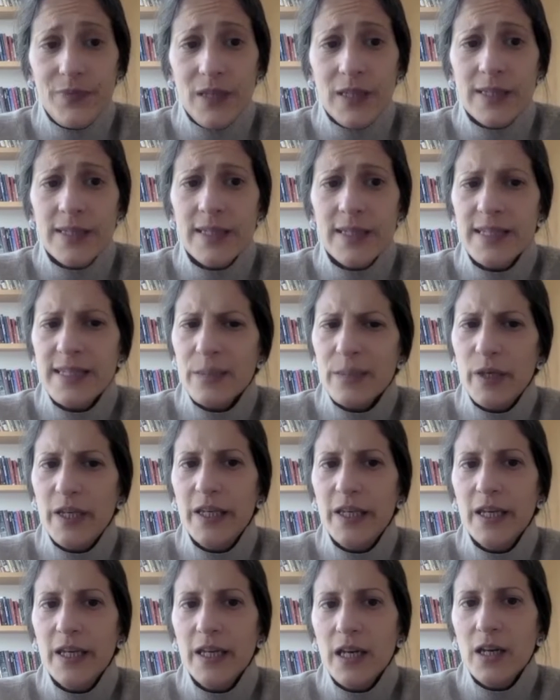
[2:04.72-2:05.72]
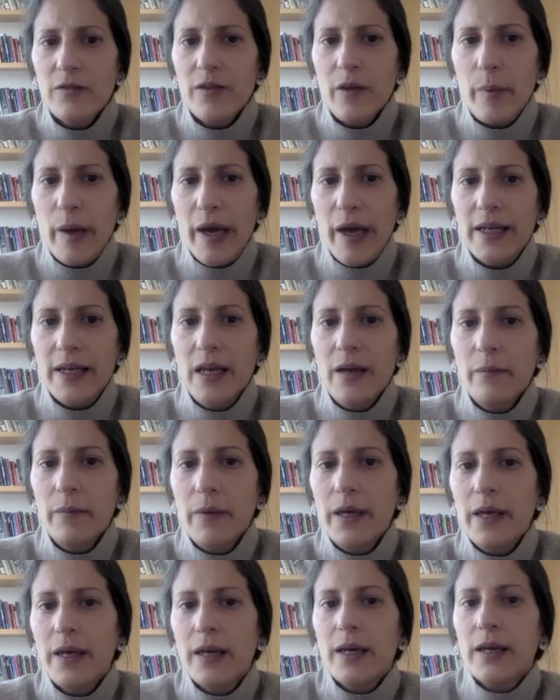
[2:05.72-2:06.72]
Since the beginning of the
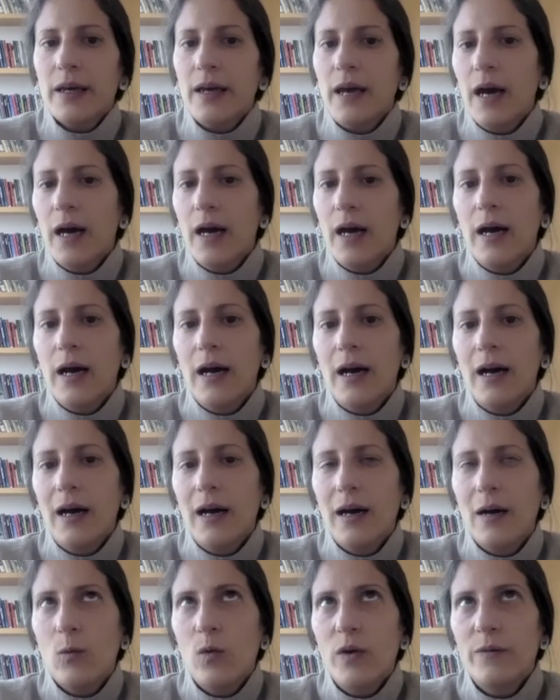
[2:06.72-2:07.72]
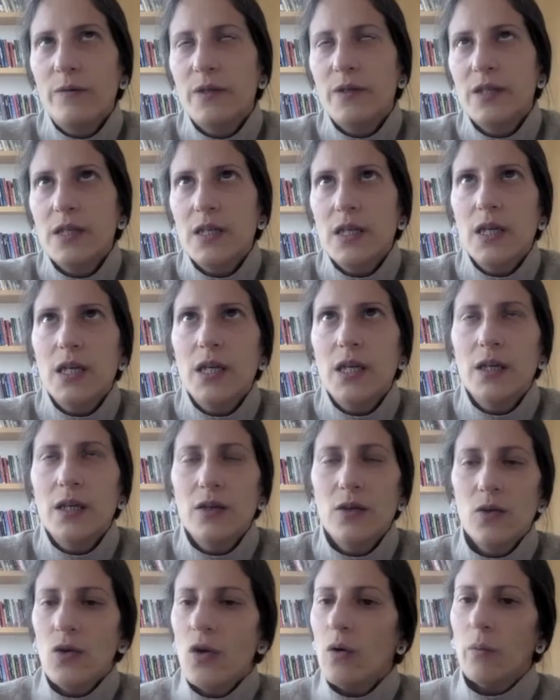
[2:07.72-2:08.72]
pandemic, uh, we've seen,
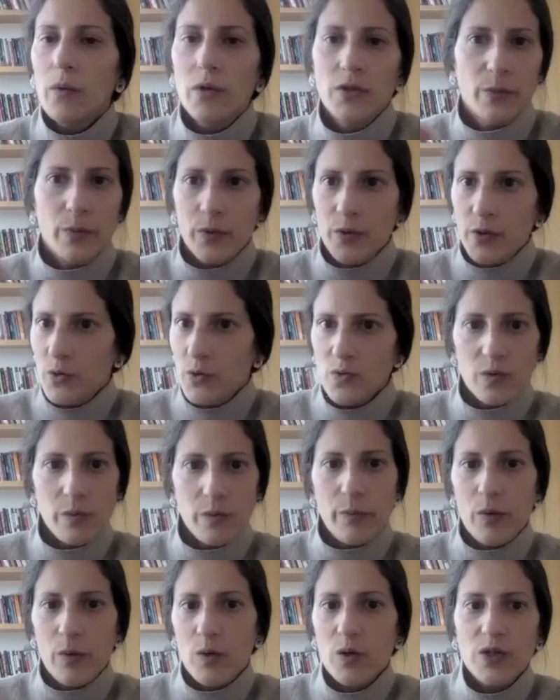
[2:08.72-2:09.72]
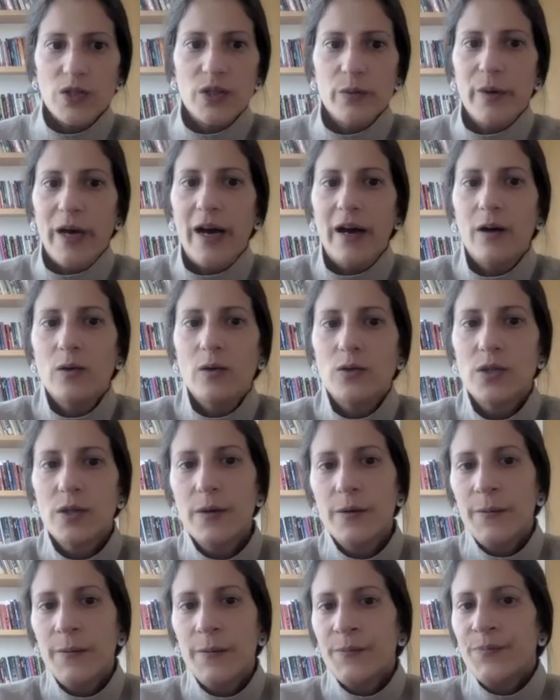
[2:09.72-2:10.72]
you know, multiple news reports about
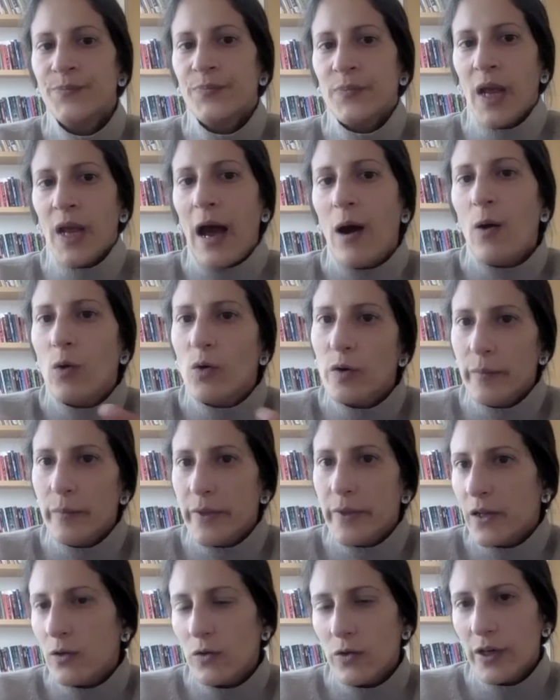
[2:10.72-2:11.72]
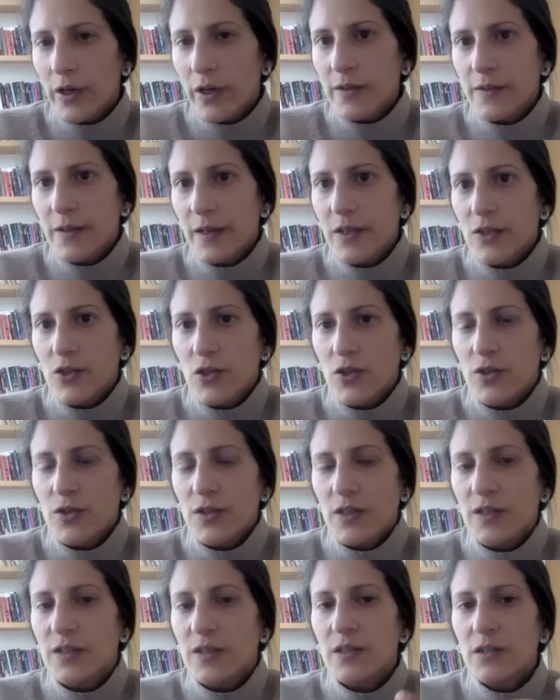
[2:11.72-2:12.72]
how criminal organizations
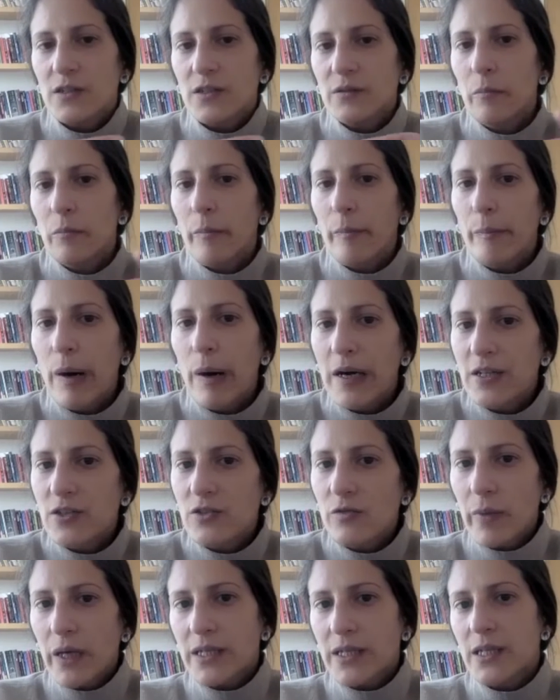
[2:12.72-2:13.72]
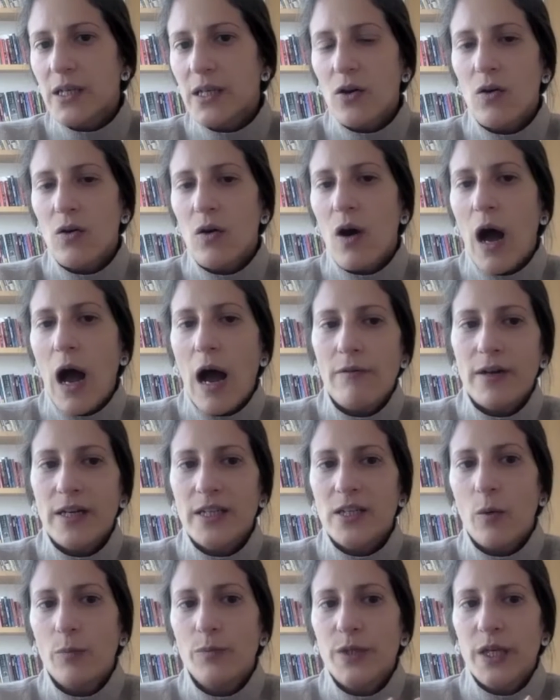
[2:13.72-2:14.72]
in certain parts of Mexico have
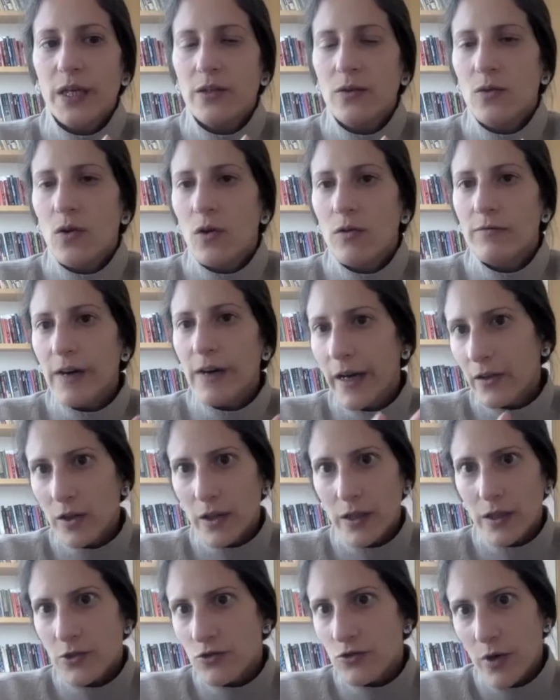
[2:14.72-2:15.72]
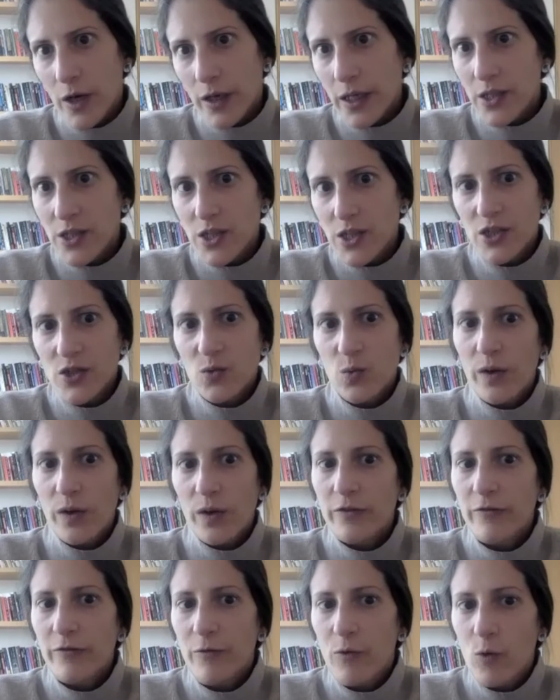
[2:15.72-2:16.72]
adopted, you know, violent strategies to
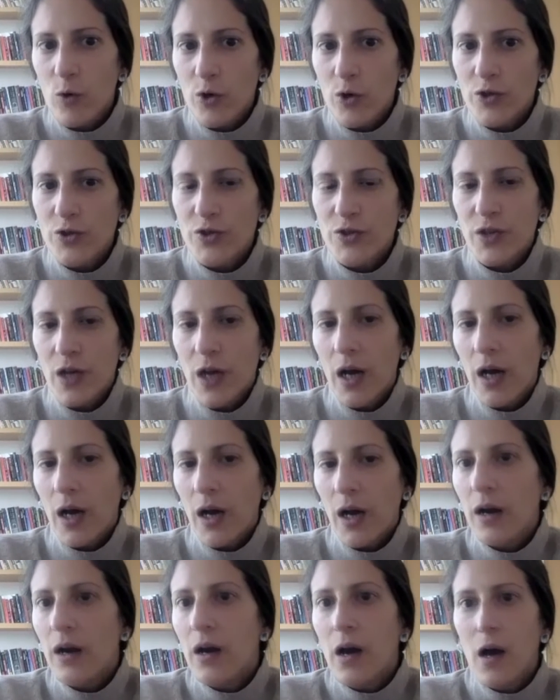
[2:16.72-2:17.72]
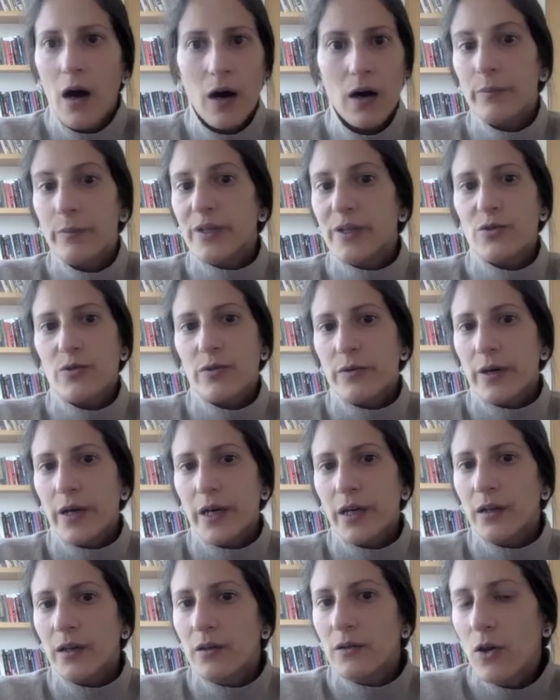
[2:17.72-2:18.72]
enforce uh,
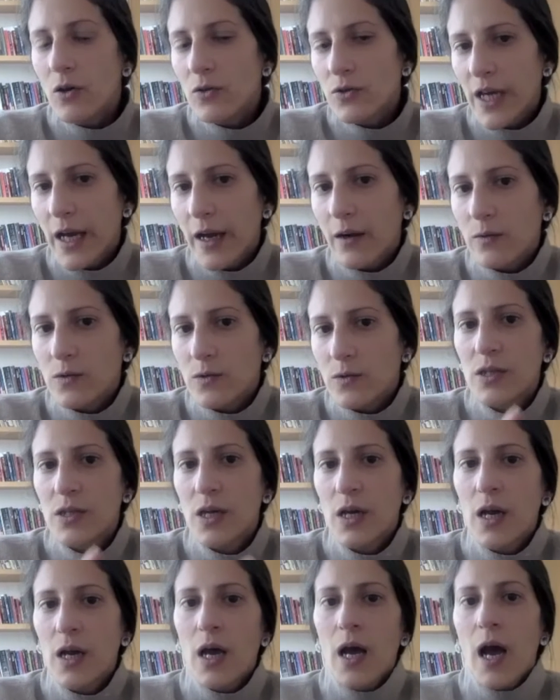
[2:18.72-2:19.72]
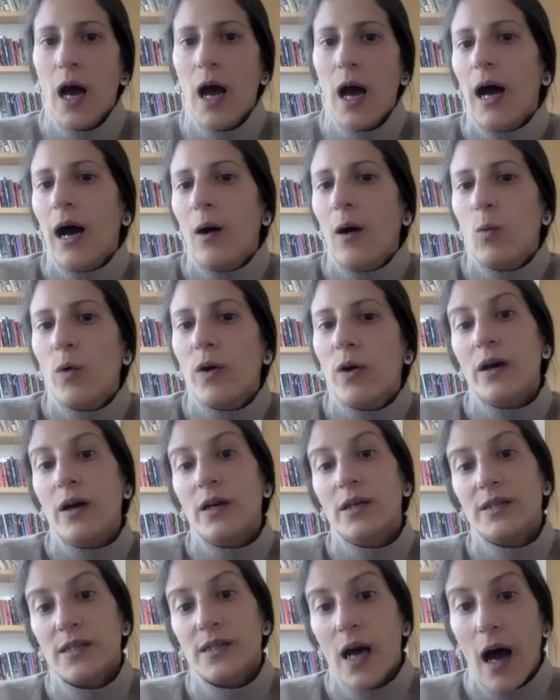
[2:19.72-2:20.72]
arbitrary lockdowns, uh,
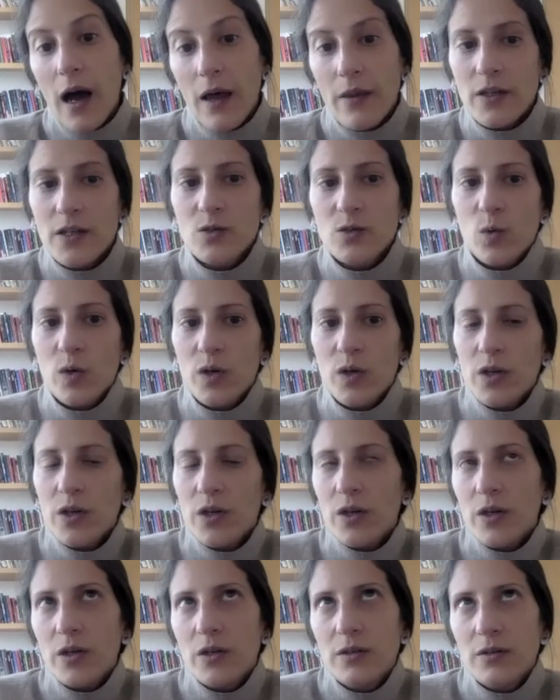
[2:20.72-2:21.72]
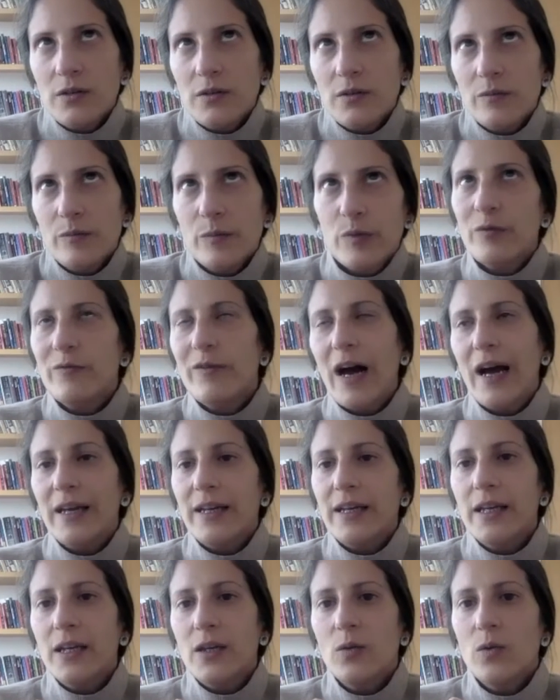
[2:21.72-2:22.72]
whereas others were
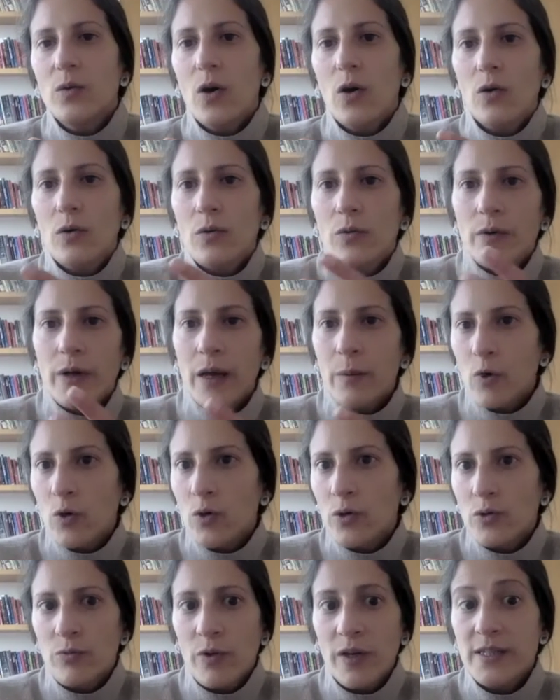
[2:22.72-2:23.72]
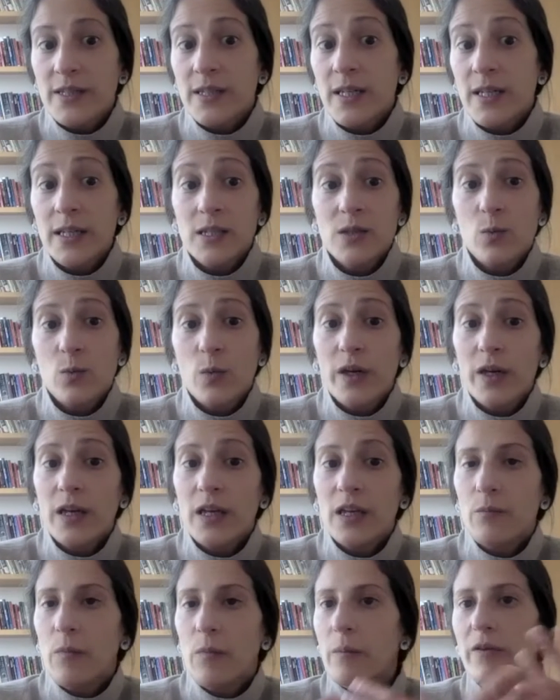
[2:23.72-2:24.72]
providing, you know, neighborhood residents
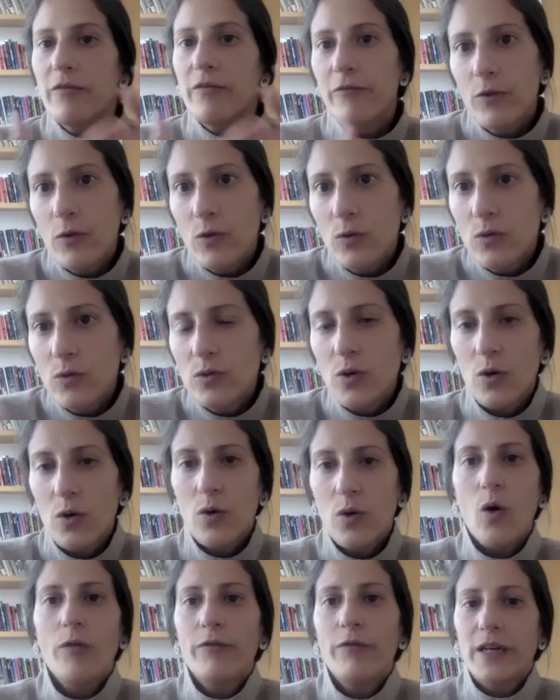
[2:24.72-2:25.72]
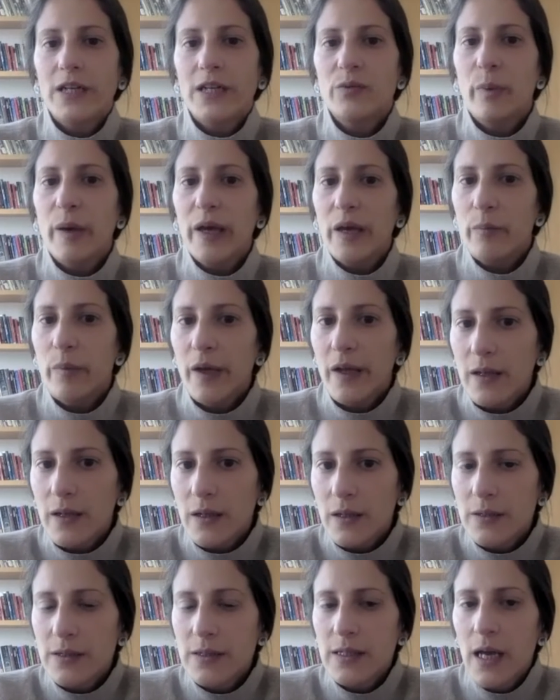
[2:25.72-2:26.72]
with maybe food or offering to pay
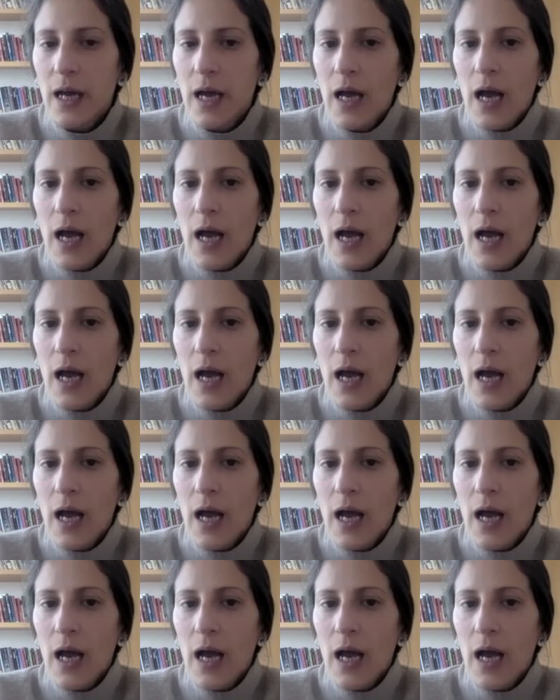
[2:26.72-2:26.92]
bills.